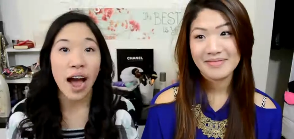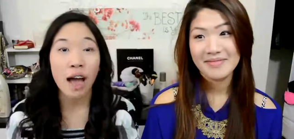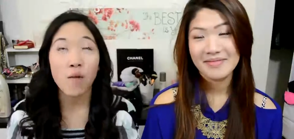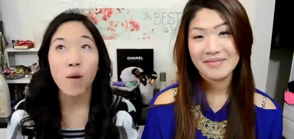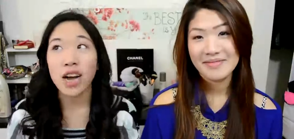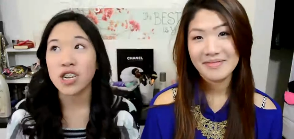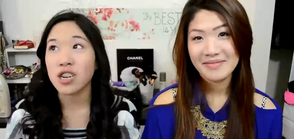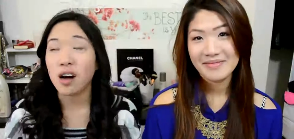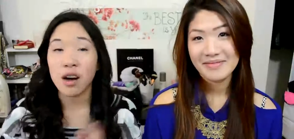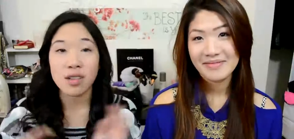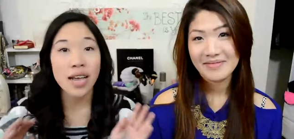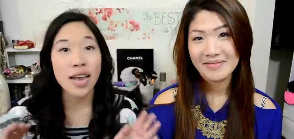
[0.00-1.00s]
Speaker 1: I watched
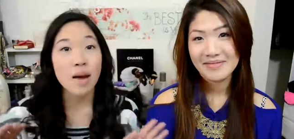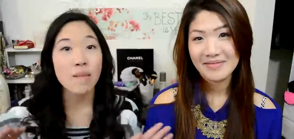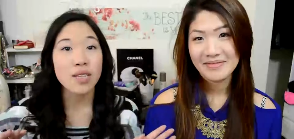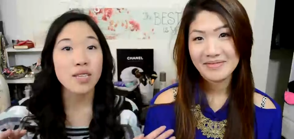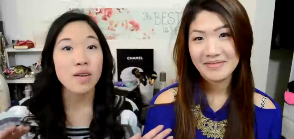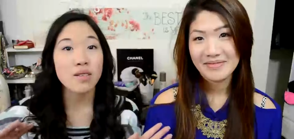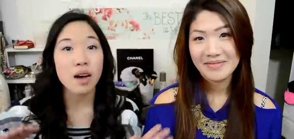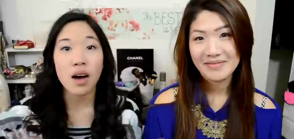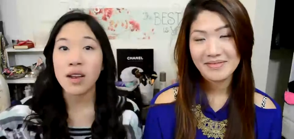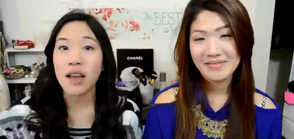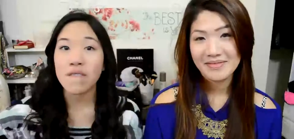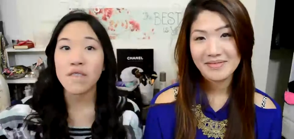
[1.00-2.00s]
all 10 episodes
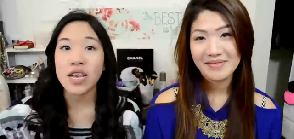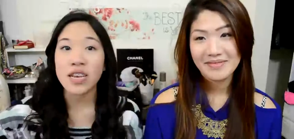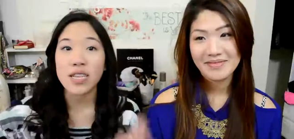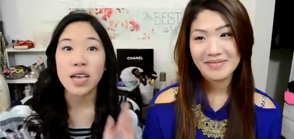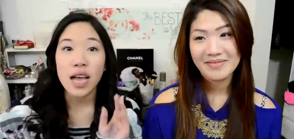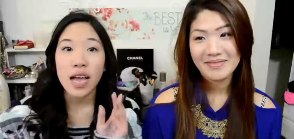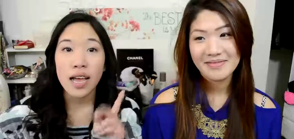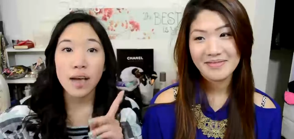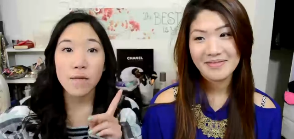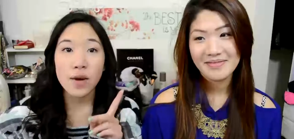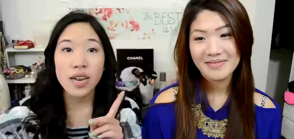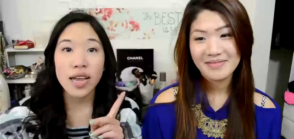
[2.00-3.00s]
on Netflix
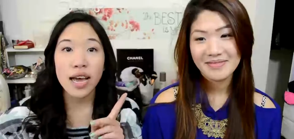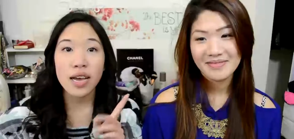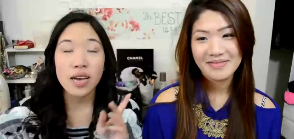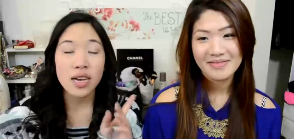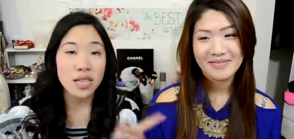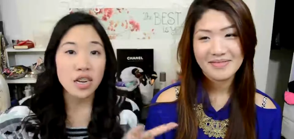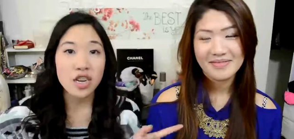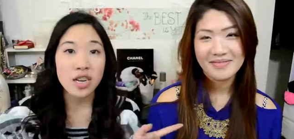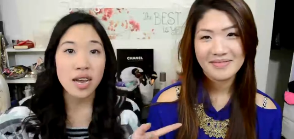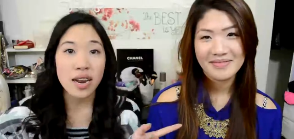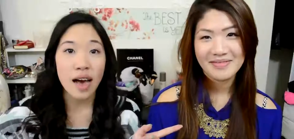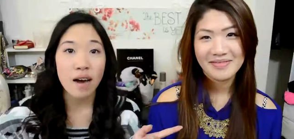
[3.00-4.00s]
in one day, essentially
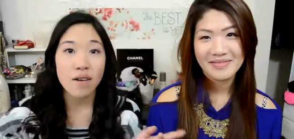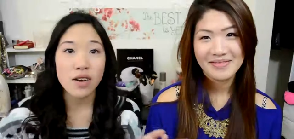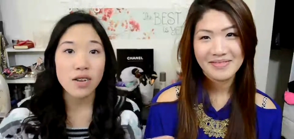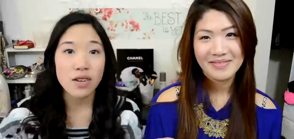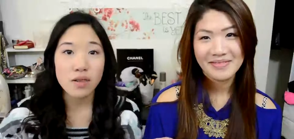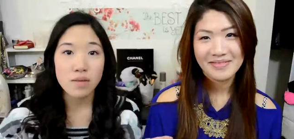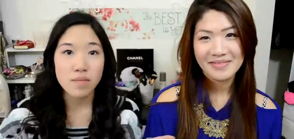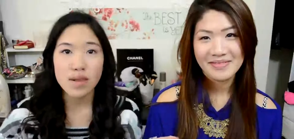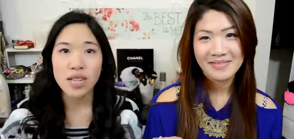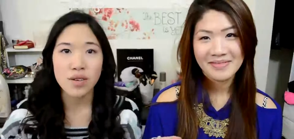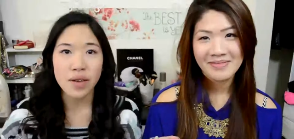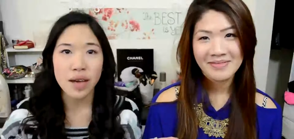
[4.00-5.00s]
10 hours, but
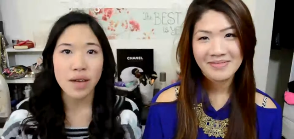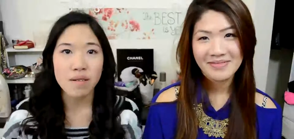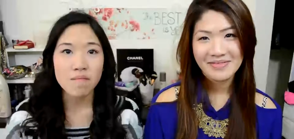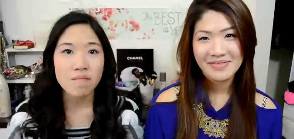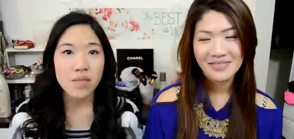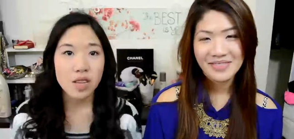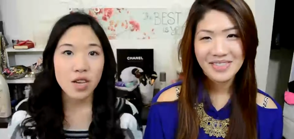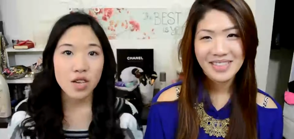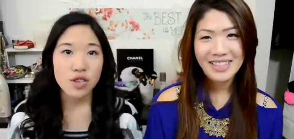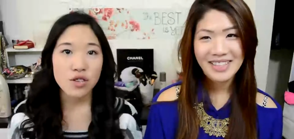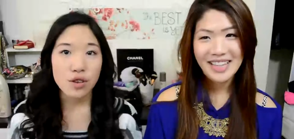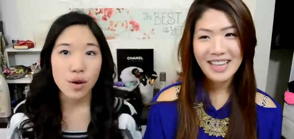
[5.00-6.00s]
that's okay.
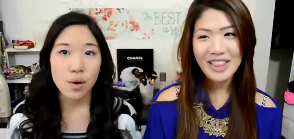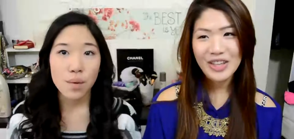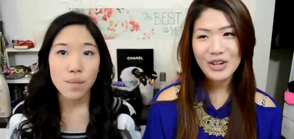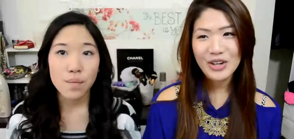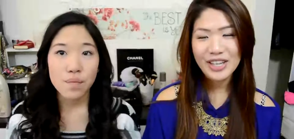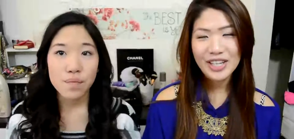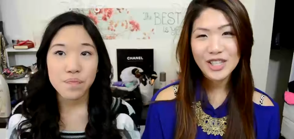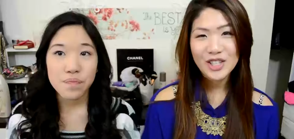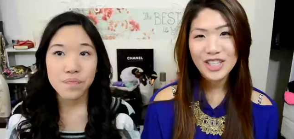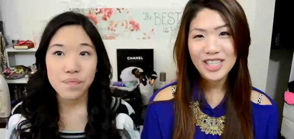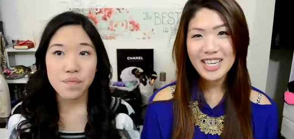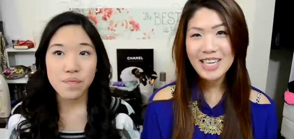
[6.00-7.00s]
Speaker 2: Like literally,
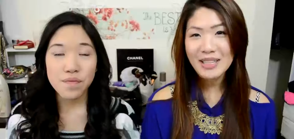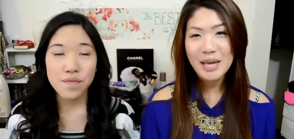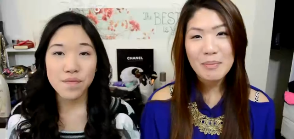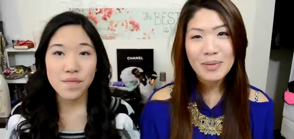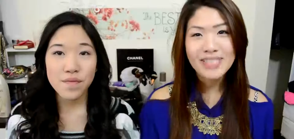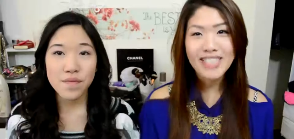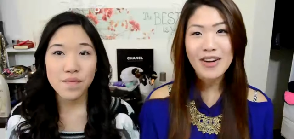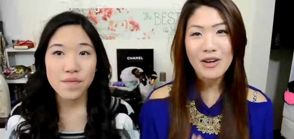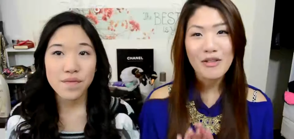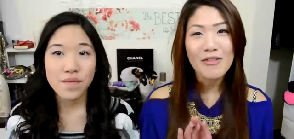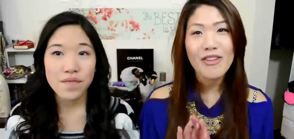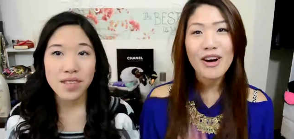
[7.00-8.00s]
she can like put down
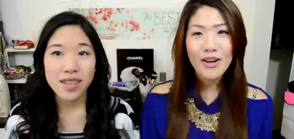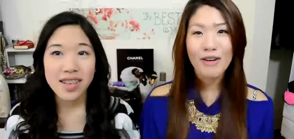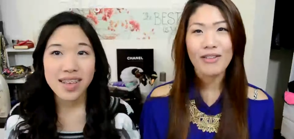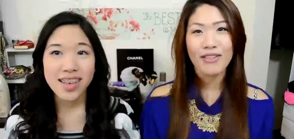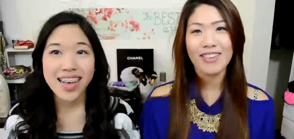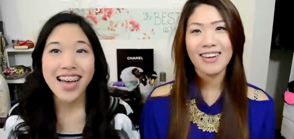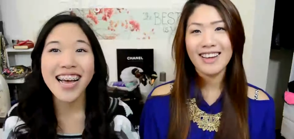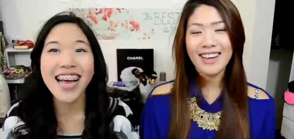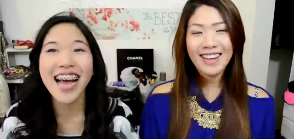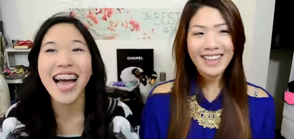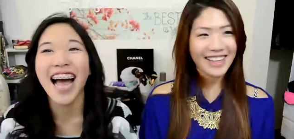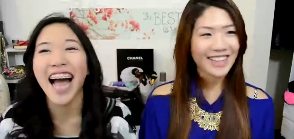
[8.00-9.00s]
her phone
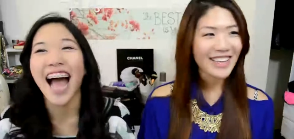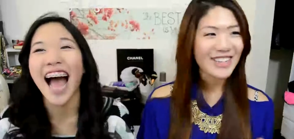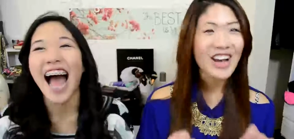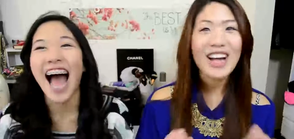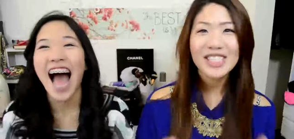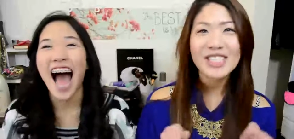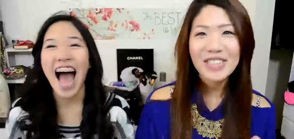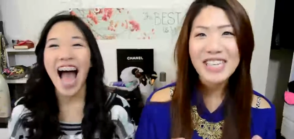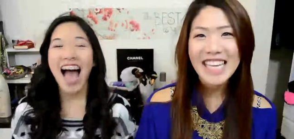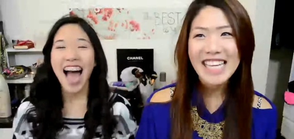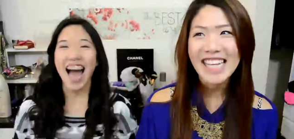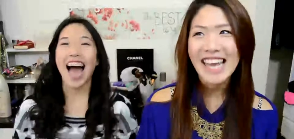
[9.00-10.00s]
and like not do
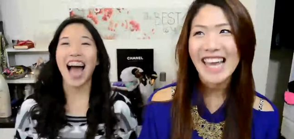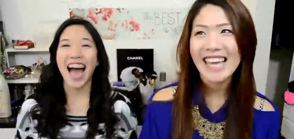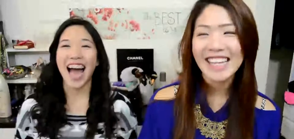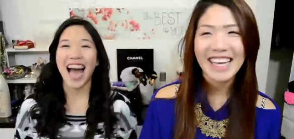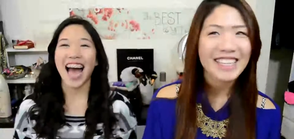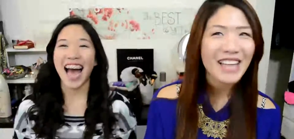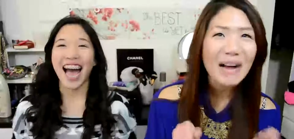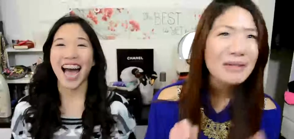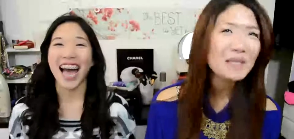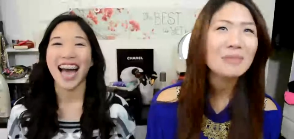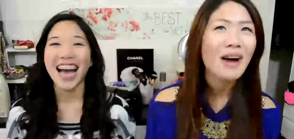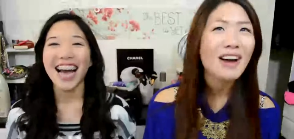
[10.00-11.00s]
anything and like not
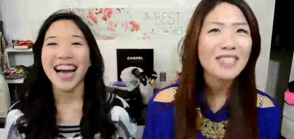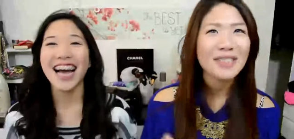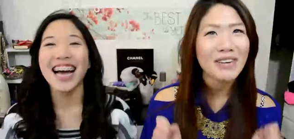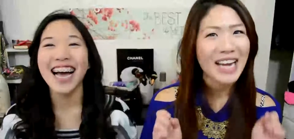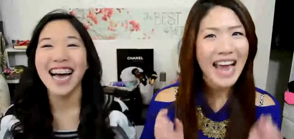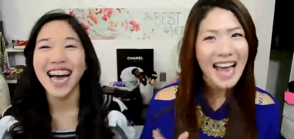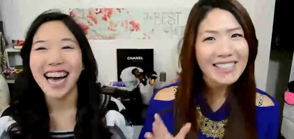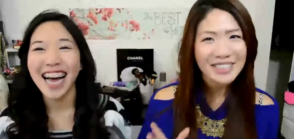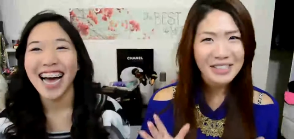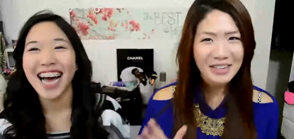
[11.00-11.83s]
respond to when I ask her